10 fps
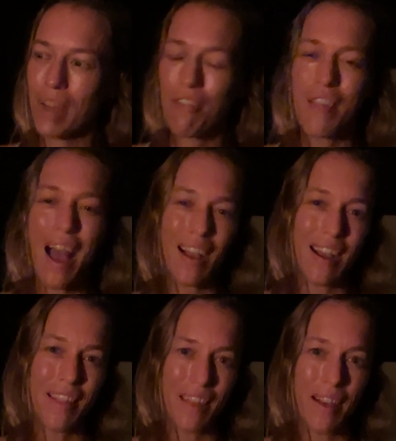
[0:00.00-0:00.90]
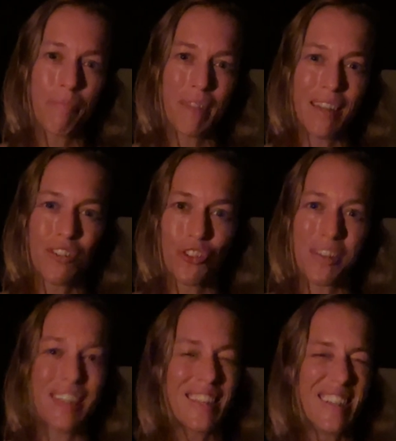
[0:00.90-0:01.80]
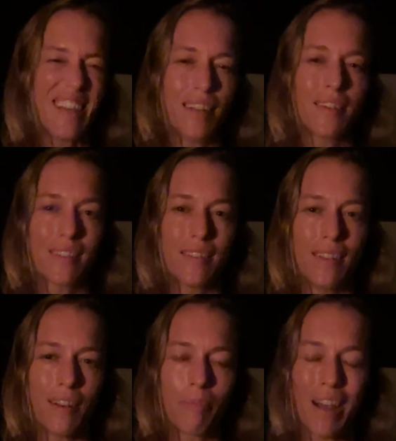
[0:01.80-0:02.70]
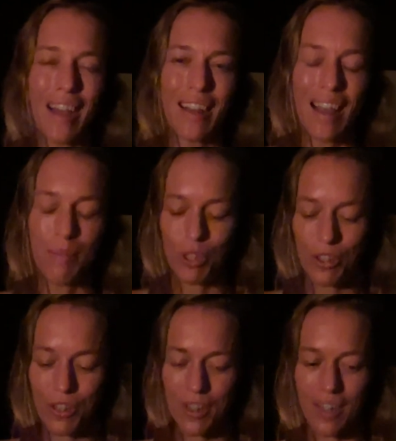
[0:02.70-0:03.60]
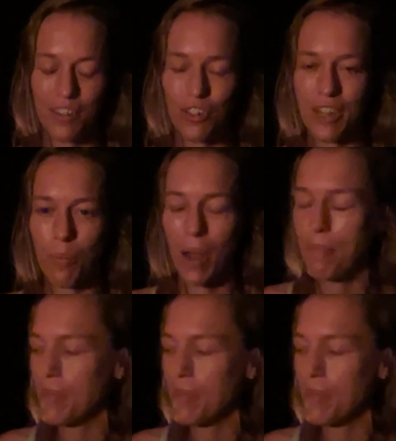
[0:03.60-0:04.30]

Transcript: that kind of thing. It's intense, you know. I'm sure you can understand why.